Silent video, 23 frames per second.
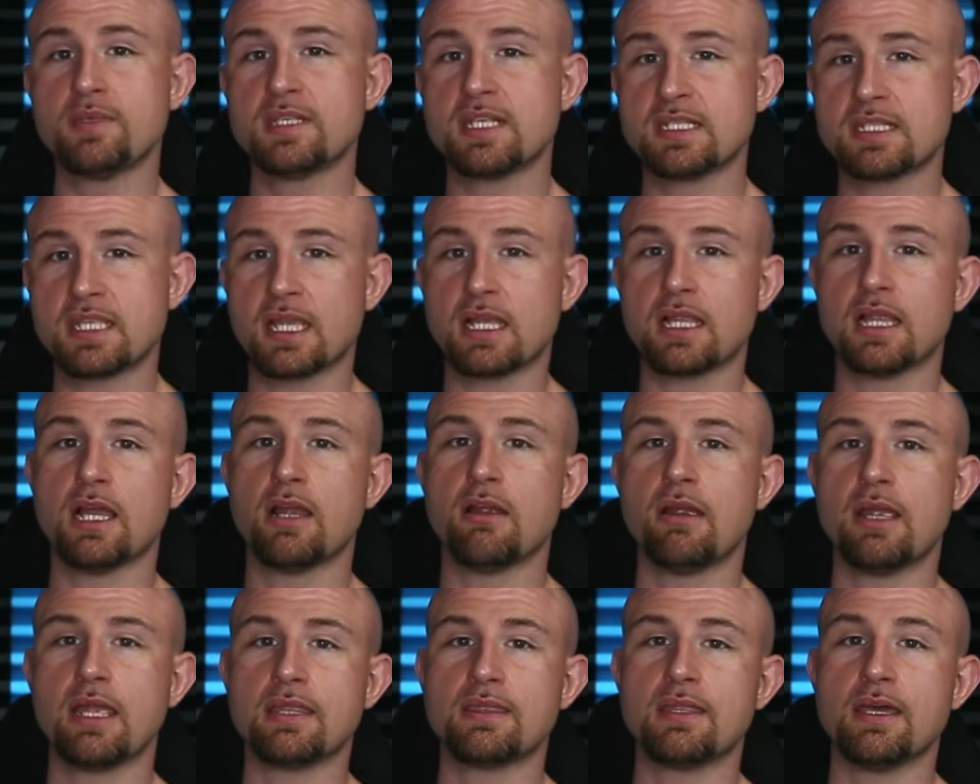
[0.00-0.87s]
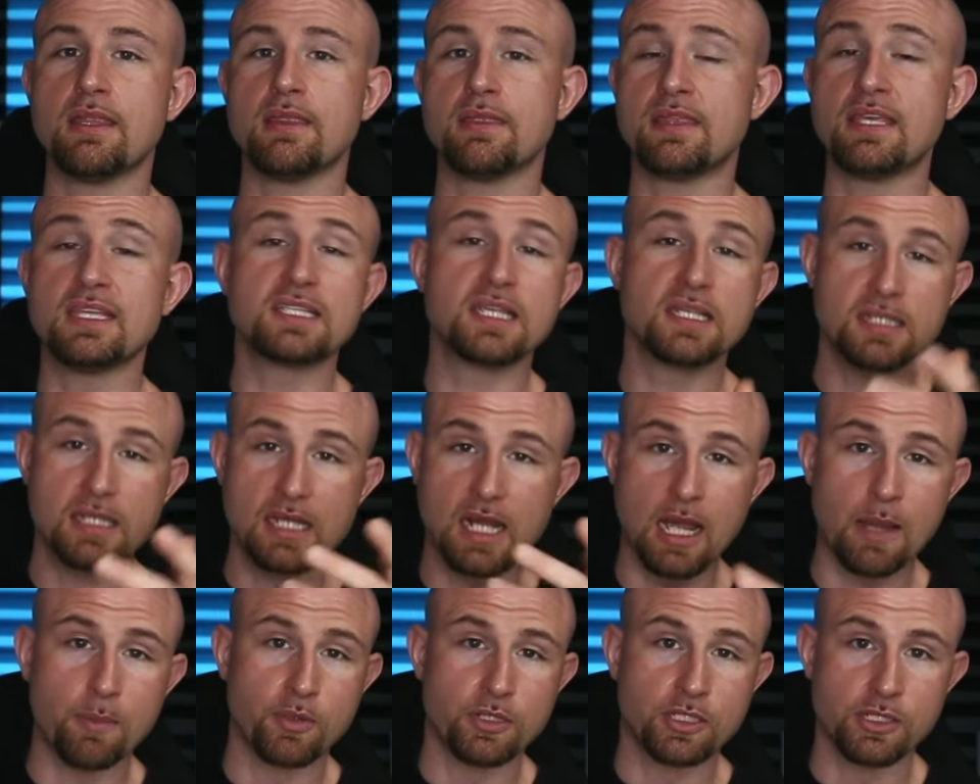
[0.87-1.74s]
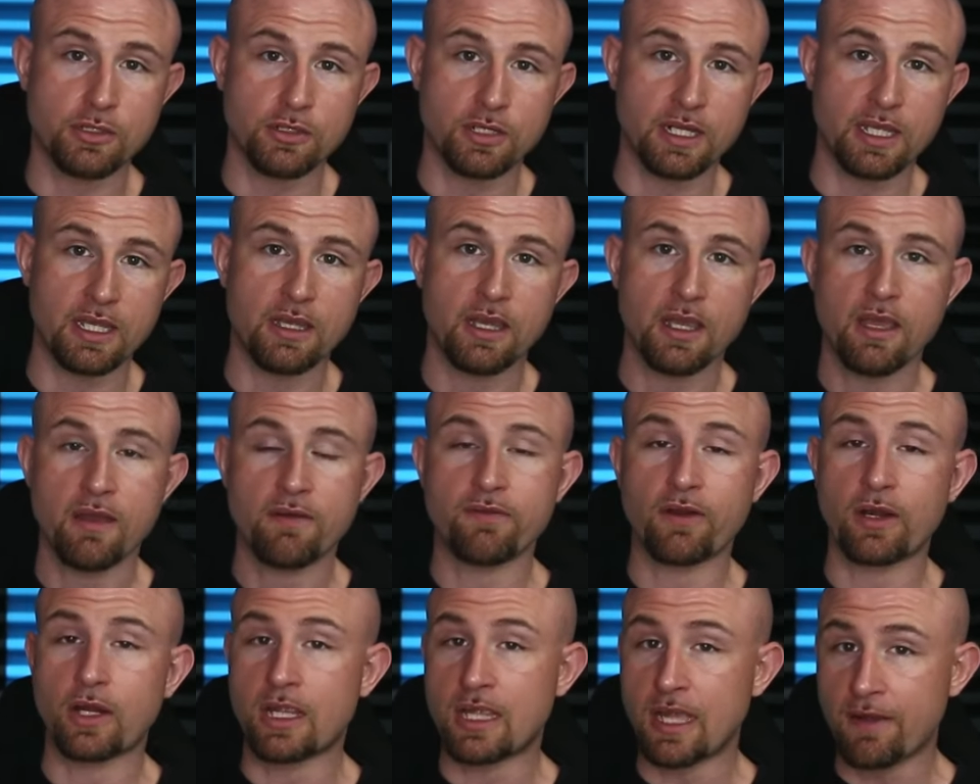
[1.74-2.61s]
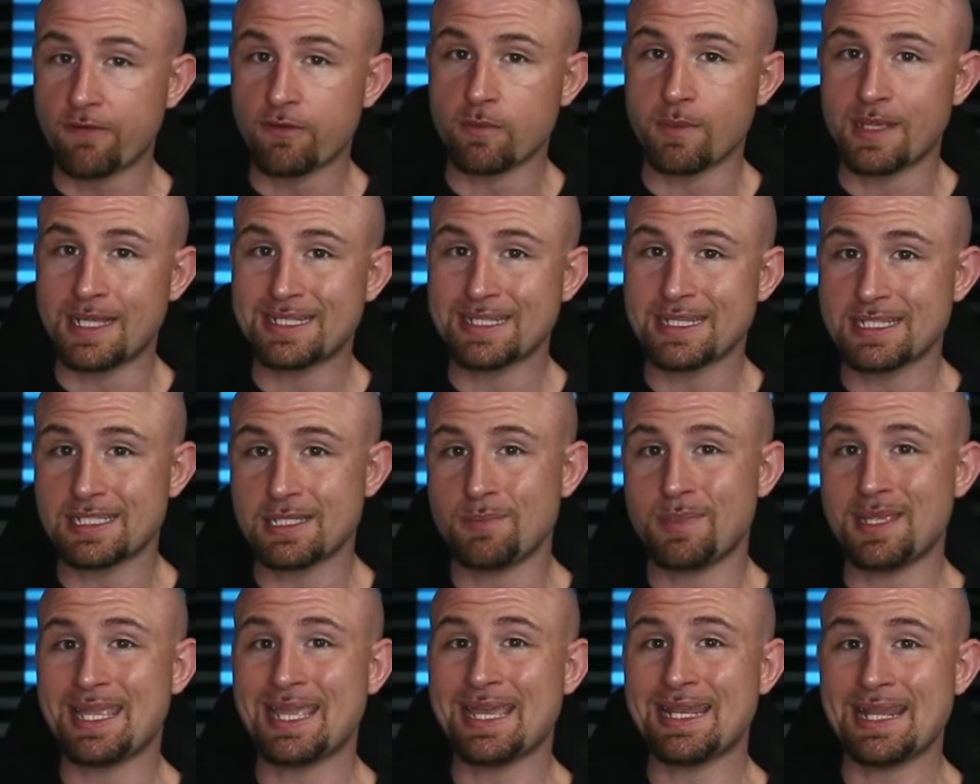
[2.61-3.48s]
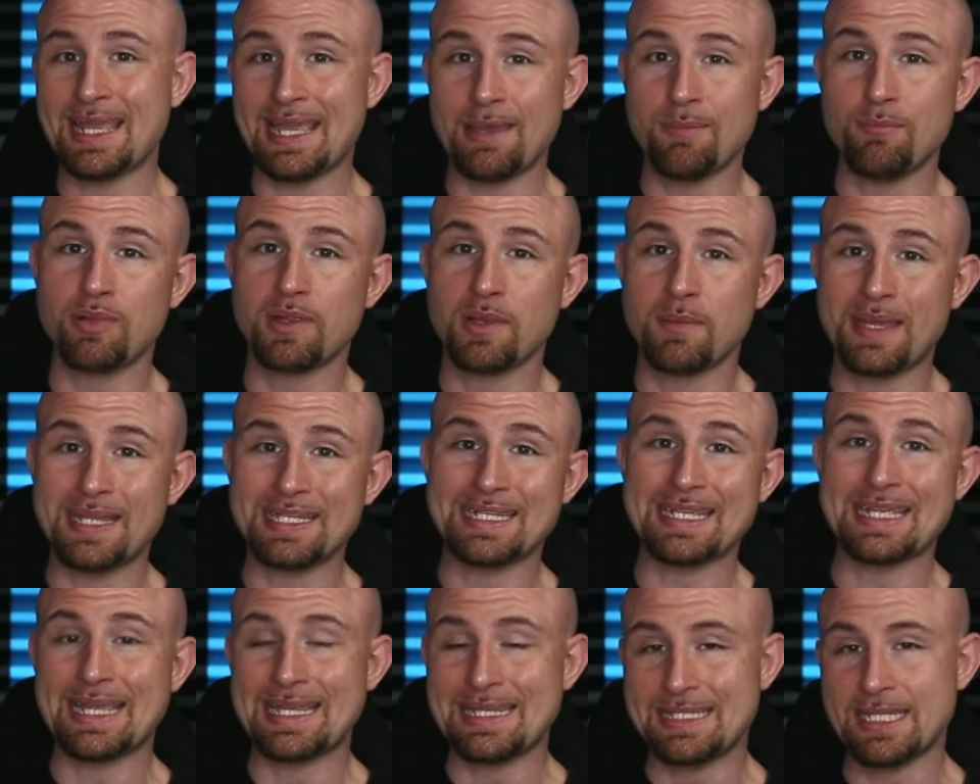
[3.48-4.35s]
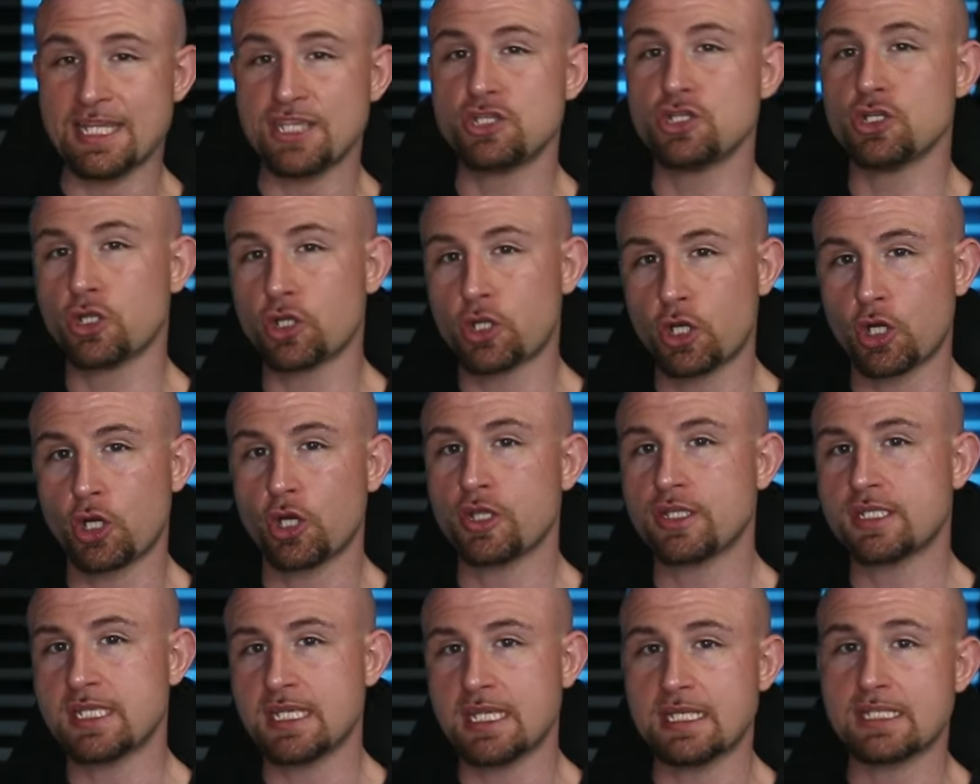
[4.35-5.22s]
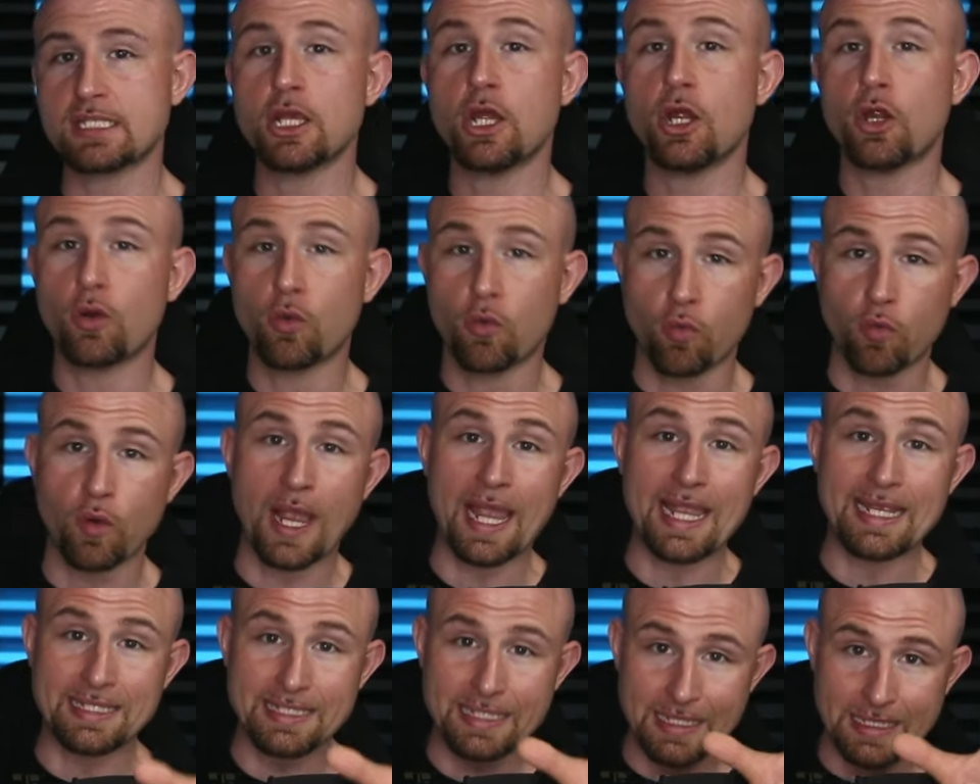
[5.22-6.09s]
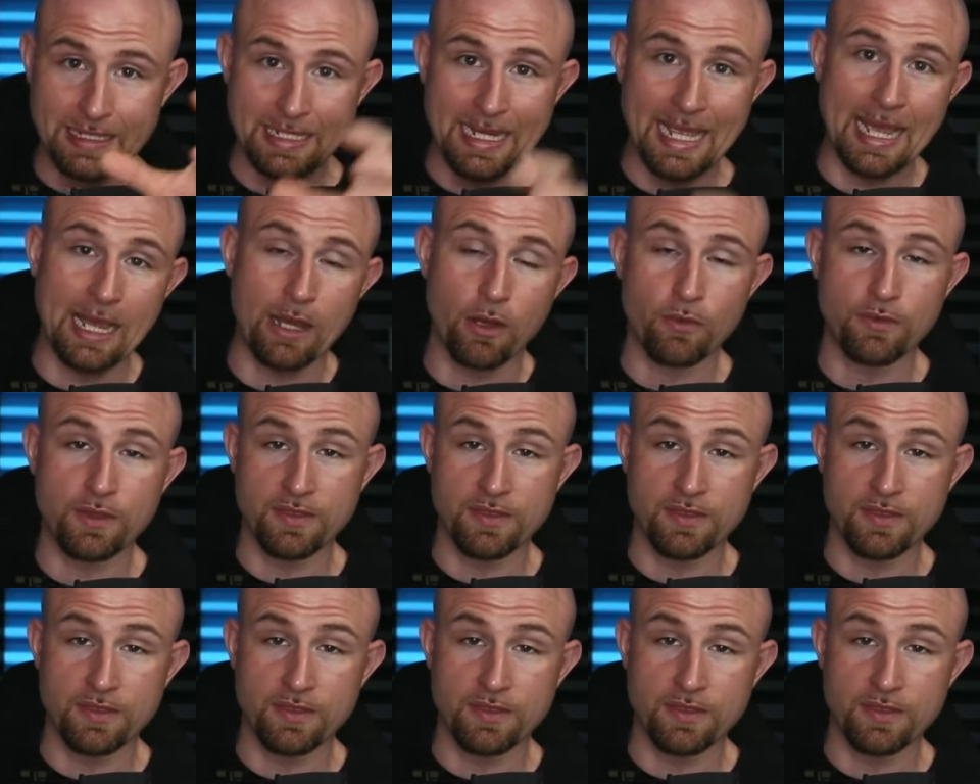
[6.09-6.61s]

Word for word: is declaring that this is an opportunity for government to begin implementing digital currencies right now,